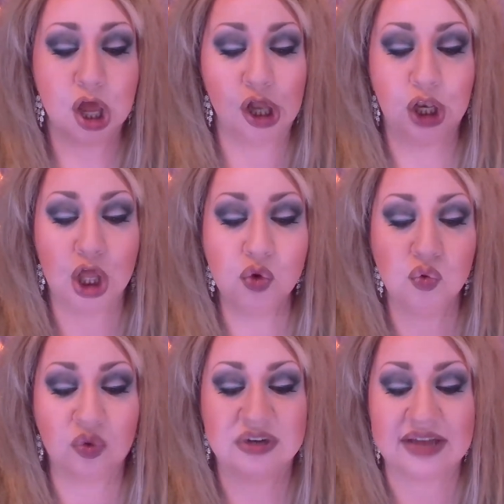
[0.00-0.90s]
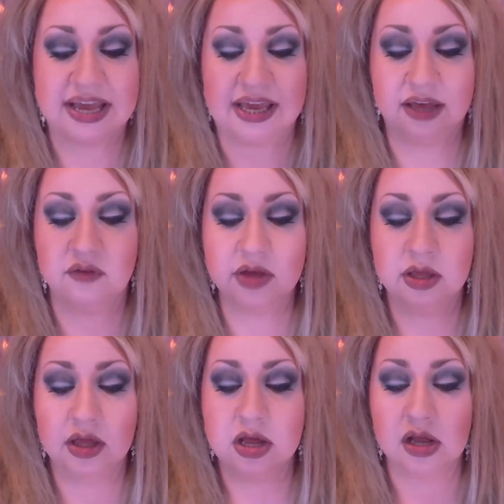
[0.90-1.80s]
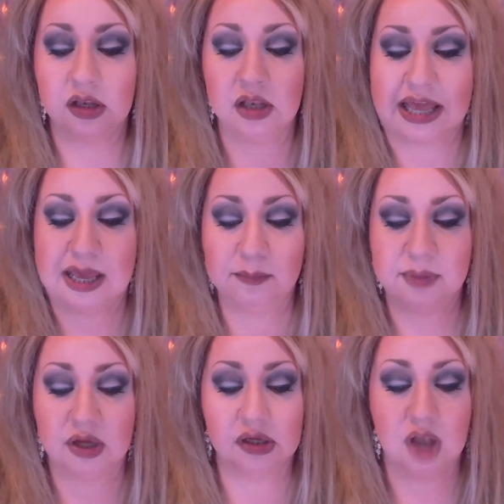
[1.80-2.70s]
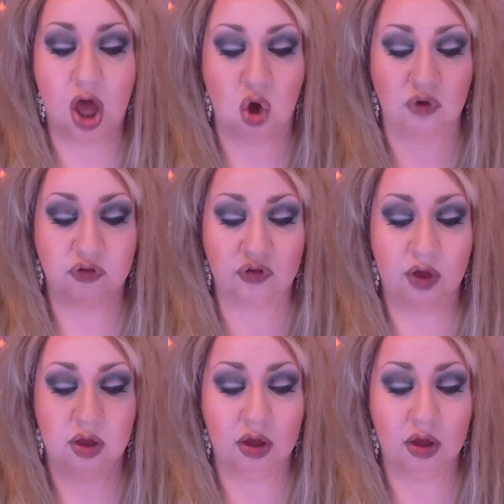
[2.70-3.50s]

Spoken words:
Lucrative Lip Gloss,